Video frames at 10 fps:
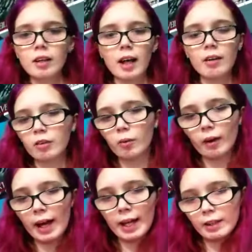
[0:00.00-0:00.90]
I don't know
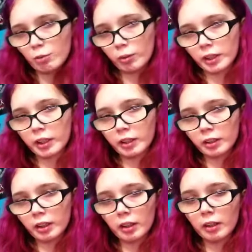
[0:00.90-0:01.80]
why. It's weird.
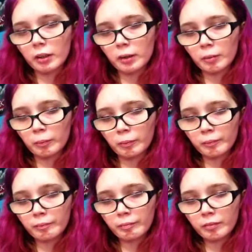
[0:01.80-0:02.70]
Um,
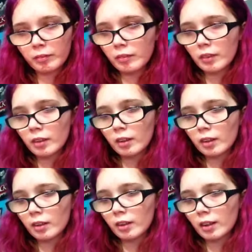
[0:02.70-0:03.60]

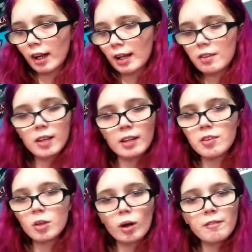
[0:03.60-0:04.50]
I just got
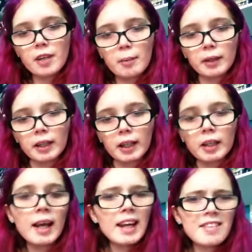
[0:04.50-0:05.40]
so off topic again.
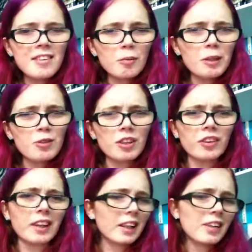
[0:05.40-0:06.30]
It's still music
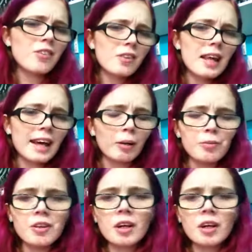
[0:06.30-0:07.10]
related, so that helps.